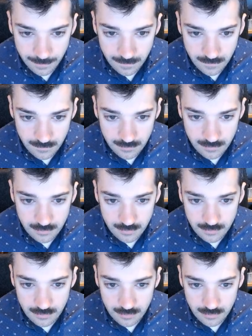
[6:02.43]

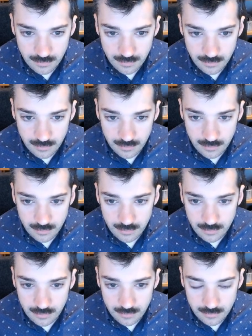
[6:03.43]

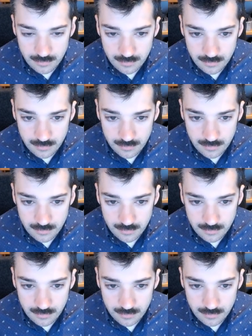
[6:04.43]
(no one is talking)